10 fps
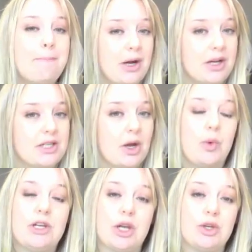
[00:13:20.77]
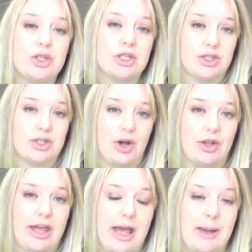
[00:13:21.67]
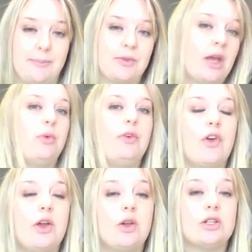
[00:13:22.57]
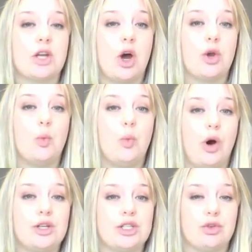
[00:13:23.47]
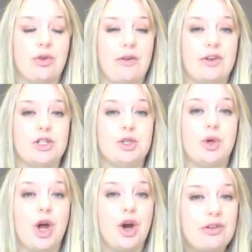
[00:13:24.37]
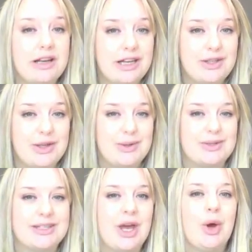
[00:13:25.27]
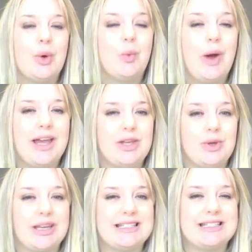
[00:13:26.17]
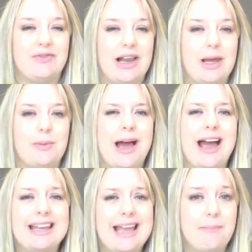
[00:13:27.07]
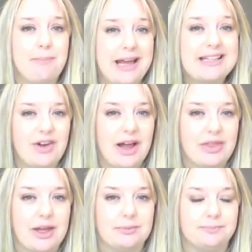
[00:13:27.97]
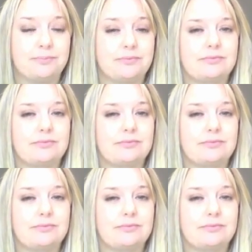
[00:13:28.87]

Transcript: But we don't just start there. We focus on what graphics you currently use, where you can develop and get better at them.